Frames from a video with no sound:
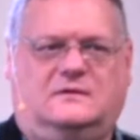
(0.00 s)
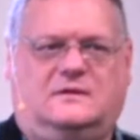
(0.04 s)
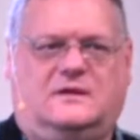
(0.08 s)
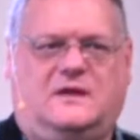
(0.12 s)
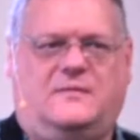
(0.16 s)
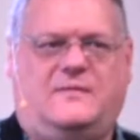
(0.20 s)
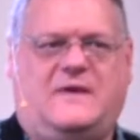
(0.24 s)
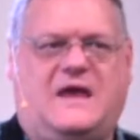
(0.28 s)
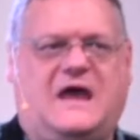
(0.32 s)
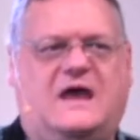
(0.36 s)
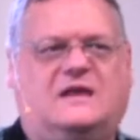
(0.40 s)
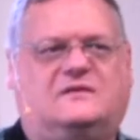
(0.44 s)

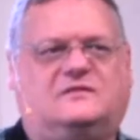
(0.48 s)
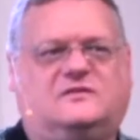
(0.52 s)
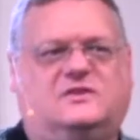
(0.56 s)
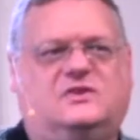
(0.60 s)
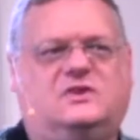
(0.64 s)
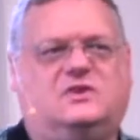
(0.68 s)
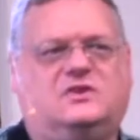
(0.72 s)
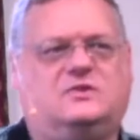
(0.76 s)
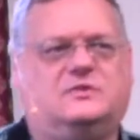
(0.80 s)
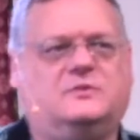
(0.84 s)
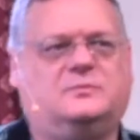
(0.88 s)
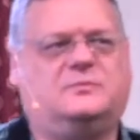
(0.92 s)
I'm
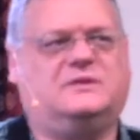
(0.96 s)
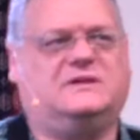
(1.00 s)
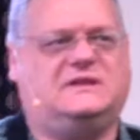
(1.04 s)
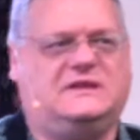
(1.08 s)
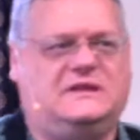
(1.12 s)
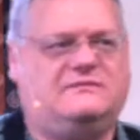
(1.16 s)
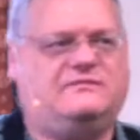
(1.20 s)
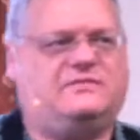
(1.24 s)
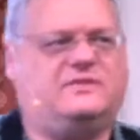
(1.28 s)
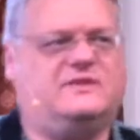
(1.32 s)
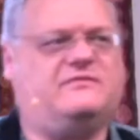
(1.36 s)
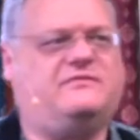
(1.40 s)
asking you to
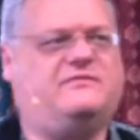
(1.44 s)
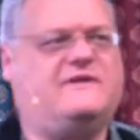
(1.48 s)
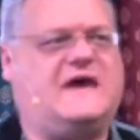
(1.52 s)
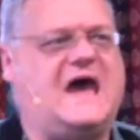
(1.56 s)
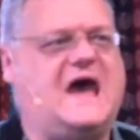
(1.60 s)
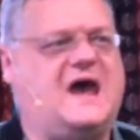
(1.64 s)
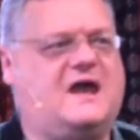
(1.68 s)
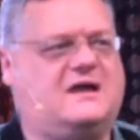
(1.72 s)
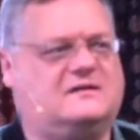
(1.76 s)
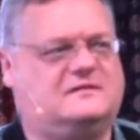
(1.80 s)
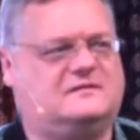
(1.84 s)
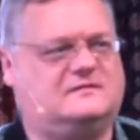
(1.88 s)
believe the
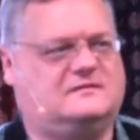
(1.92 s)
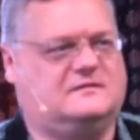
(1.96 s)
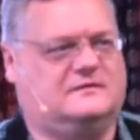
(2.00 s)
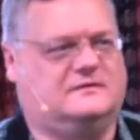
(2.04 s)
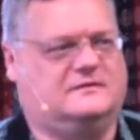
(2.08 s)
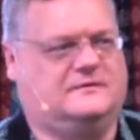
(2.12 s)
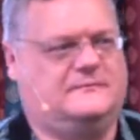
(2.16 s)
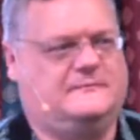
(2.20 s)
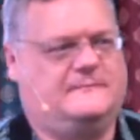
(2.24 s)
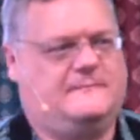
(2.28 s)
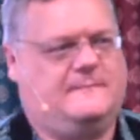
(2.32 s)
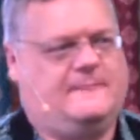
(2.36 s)
facts."
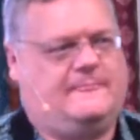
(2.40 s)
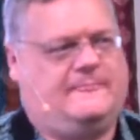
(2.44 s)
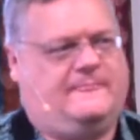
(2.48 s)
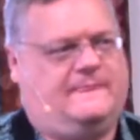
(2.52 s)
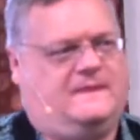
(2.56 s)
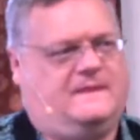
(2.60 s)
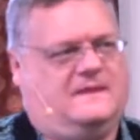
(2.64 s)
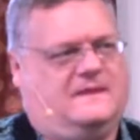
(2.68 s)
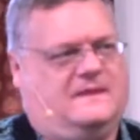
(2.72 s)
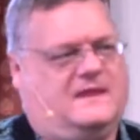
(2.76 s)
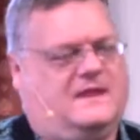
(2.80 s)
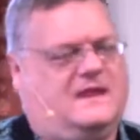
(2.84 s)

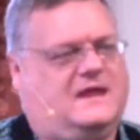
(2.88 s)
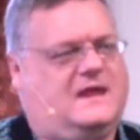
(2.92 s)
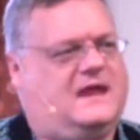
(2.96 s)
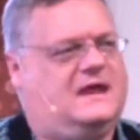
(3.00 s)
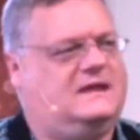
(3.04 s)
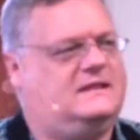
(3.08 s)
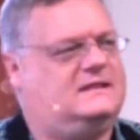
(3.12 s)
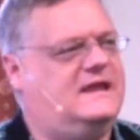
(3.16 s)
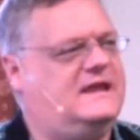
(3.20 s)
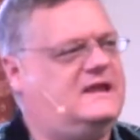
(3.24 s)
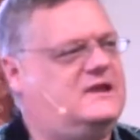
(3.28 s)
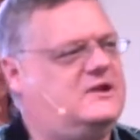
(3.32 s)

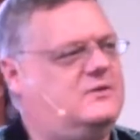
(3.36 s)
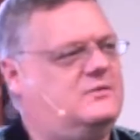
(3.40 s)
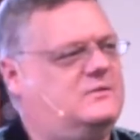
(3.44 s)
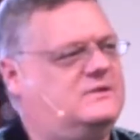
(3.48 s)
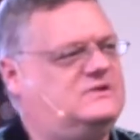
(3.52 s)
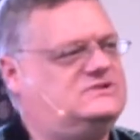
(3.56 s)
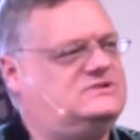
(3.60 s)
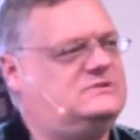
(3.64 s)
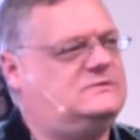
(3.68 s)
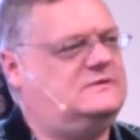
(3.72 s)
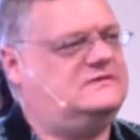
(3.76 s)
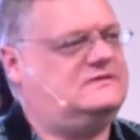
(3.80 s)
And later,
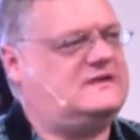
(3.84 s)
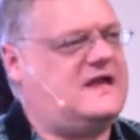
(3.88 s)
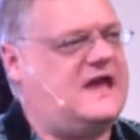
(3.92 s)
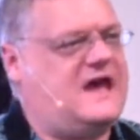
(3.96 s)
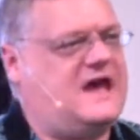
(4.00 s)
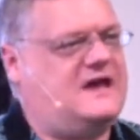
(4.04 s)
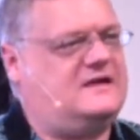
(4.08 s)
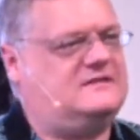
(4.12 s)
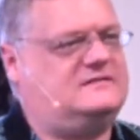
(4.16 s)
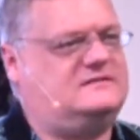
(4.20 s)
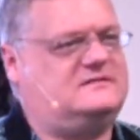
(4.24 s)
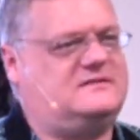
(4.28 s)
when she was
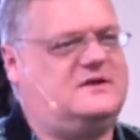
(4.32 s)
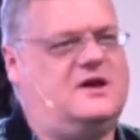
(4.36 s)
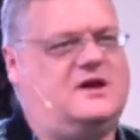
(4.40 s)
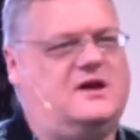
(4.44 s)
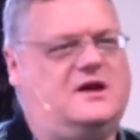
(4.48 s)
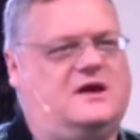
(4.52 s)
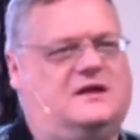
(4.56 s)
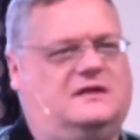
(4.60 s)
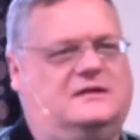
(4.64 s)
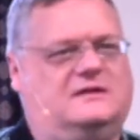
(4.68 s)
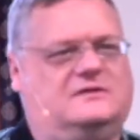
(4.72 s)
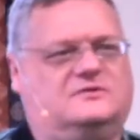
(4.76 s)
asked
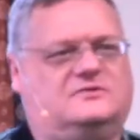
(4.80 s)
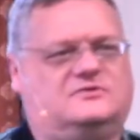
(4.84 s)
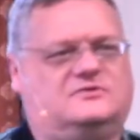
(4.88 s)
on